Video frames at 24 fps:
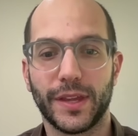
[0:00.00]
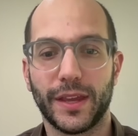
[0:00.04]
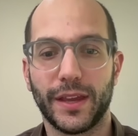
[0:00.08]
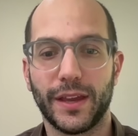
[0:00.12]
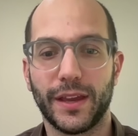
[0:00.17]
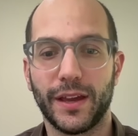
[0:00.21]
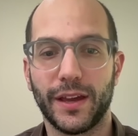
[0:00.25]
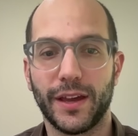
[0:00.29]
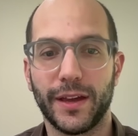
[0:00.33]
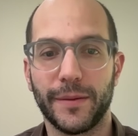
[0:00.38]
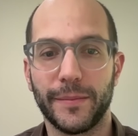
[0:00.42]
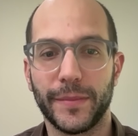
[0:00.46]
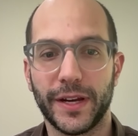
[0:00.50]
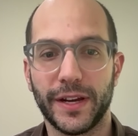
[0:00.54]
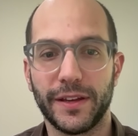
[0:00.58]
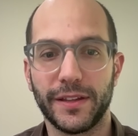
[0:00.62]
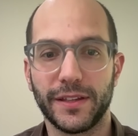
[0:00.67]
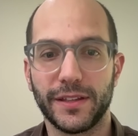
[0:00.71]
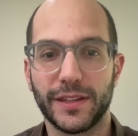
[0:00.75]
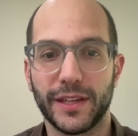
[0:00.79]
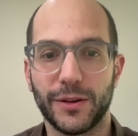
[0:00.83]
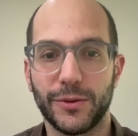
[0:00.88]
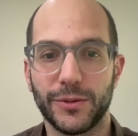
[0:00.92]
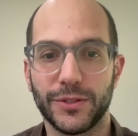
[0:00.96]
And I
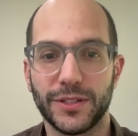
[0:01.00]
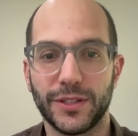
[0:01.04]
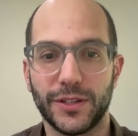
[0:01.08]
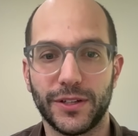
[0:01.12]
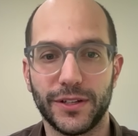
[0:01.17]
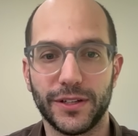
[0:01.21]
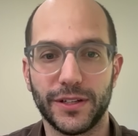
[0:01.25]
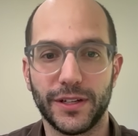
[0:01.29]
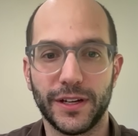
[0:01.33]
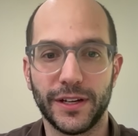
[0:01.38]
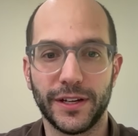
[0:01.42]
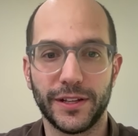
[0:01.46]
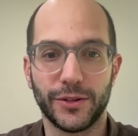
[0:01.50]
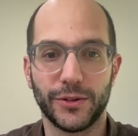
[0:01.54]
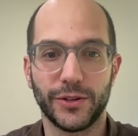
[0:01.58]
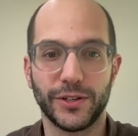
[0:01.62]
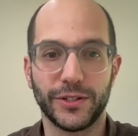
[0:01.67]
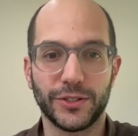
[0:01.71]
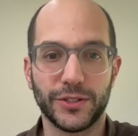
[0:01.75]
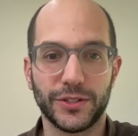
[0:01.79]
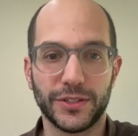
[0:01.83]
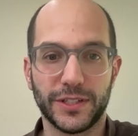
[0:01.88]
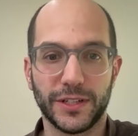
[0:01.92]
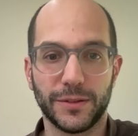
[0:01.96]
think that was all another
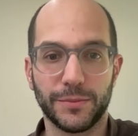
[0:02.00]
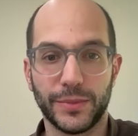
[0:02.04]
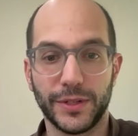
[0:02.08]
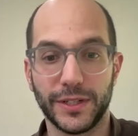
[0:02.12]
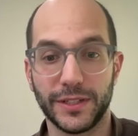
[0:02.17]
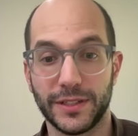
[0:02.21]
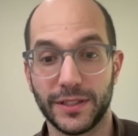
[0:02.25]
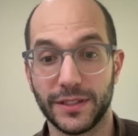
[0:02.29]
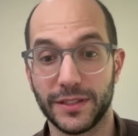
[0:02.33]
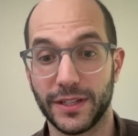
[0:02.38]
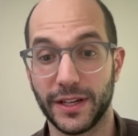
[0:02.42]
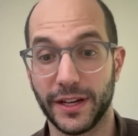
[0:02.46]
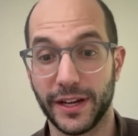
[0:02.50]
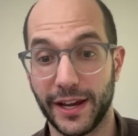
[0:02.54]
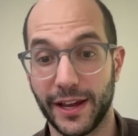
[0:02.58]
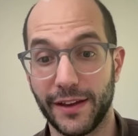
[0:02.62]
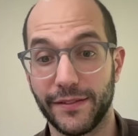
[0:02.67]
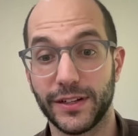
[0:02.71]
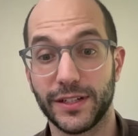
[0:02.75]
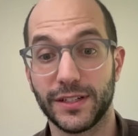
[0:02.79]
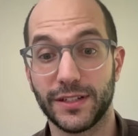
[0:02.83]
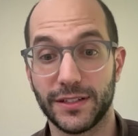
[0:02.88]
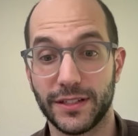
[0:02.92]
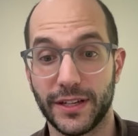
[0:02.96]
interesting piece, is like
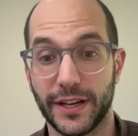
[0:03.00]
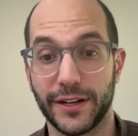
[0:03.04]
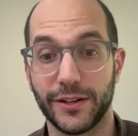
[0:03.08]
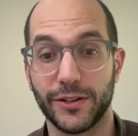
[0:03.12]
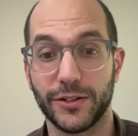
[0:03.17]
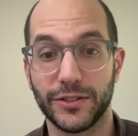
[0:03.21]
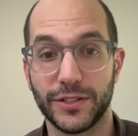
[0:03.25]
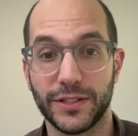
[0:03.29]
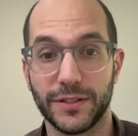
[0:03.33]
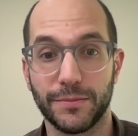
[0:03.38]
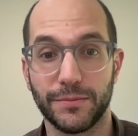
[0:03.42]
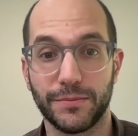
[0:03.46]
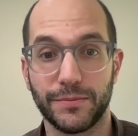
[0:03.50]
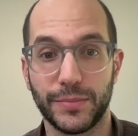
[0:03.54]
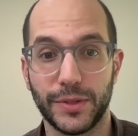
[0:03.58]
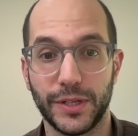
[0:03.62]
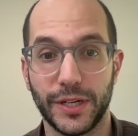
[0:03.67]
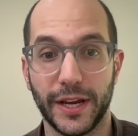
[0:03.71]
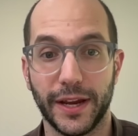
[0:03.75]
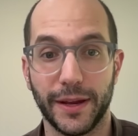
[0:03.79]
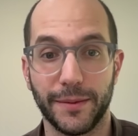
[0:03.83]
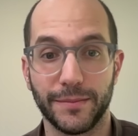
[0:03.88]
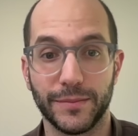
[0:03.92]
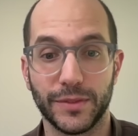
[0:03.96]
having designers and
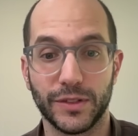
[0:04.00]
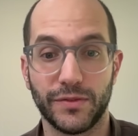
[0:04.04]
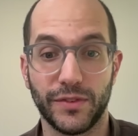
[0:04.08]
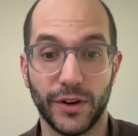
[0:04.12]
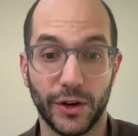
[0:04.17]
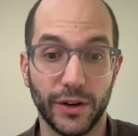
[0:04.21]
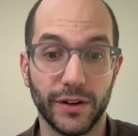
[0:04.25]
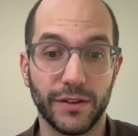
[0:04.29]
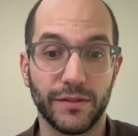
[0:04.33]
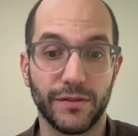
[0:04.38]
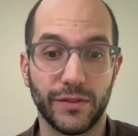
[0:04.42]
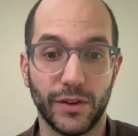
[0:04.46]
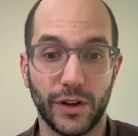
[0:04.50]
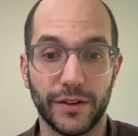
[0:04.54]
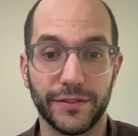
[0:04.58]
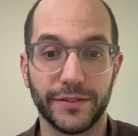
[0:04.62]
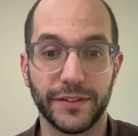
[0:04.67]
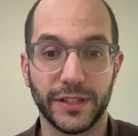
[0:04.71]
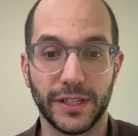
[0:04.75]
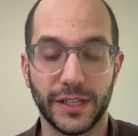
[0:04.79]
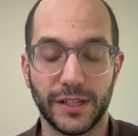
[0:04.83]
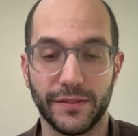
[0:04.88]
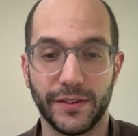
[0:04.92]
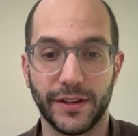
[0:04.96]
PMs very involved
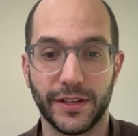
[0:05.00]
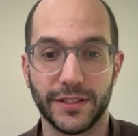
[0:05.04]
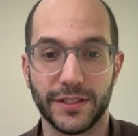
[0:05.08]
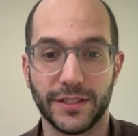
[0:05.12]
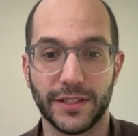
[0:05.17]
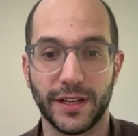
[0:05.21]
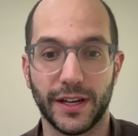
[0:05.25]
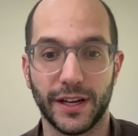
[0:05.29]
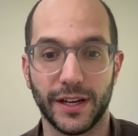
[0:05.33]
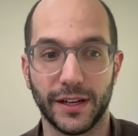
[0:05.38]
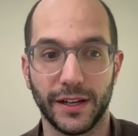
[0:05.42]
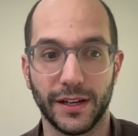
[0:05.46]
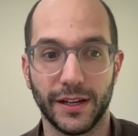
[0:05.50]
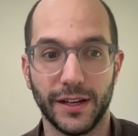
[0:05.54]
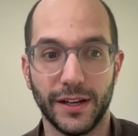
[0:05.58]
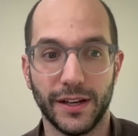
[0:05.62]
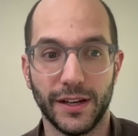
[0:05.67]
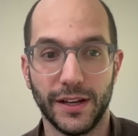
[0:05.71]
in the eval set.